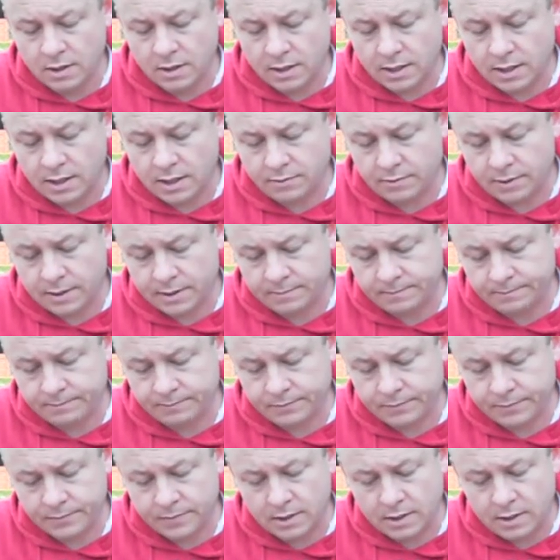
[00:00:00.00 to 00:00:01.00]
Anyway,
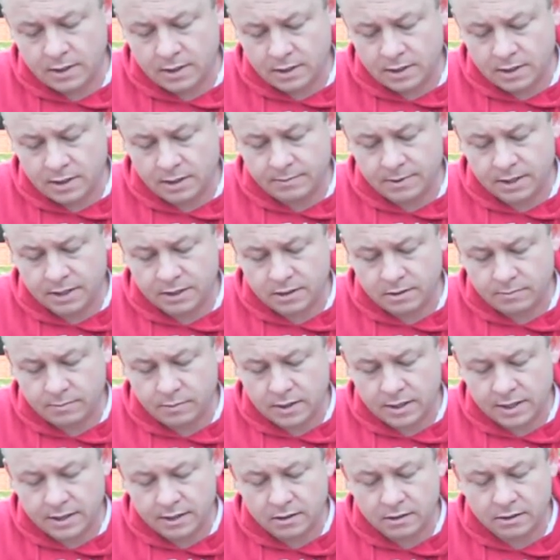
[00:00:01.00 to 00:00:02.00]
getting back to the
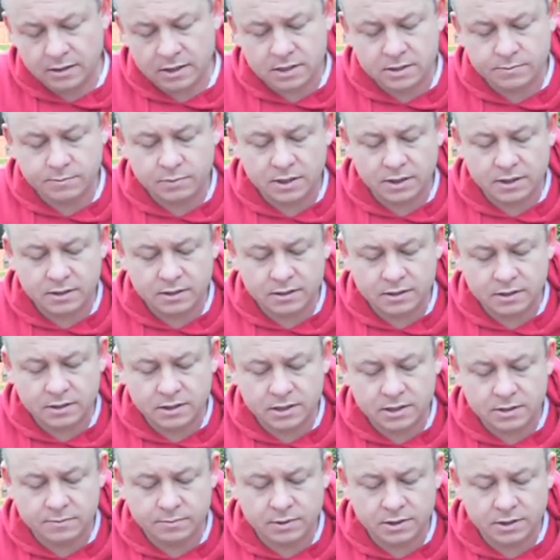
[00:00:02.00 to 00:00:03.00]
plate, I'm going to split
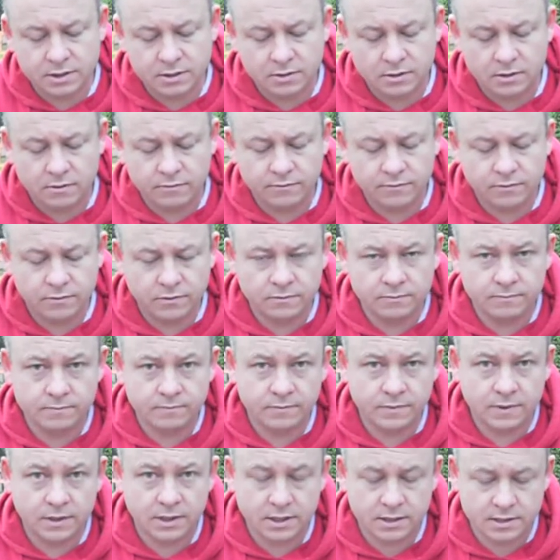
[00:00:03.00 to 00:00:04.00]
it off,
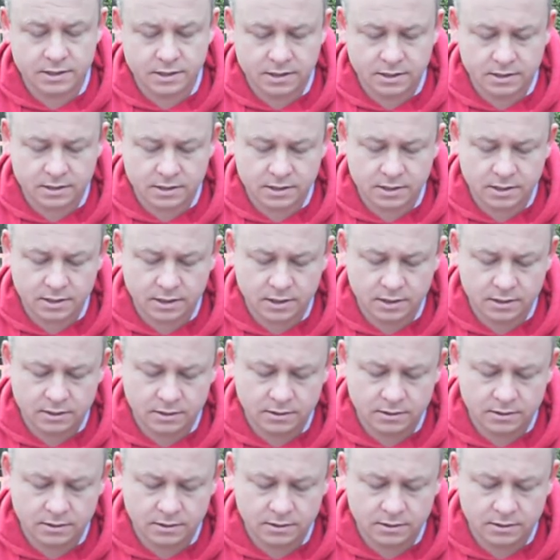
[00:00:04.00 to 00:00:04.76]
as you can see,